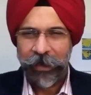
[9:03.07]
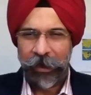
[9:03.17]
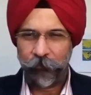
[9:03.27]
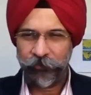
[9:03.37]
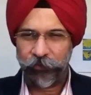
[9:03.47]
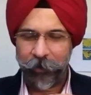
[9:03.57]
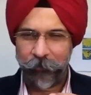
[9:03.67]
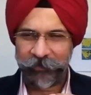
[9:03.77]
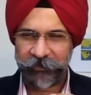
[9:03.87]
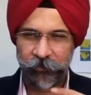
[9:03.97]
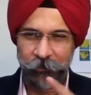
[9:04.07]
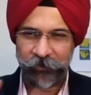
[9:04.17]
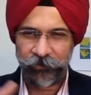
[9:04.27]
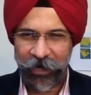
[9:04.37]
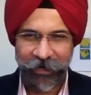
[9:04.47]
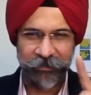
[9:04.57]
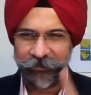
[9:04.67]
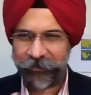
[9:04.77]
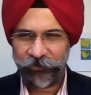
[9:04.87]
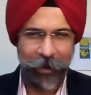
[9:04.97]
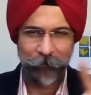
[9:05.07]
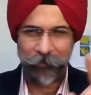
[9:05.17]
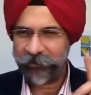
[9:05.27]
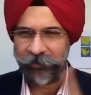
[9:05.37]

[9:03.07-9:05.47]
I was doing business with the Chinese, the Japanese,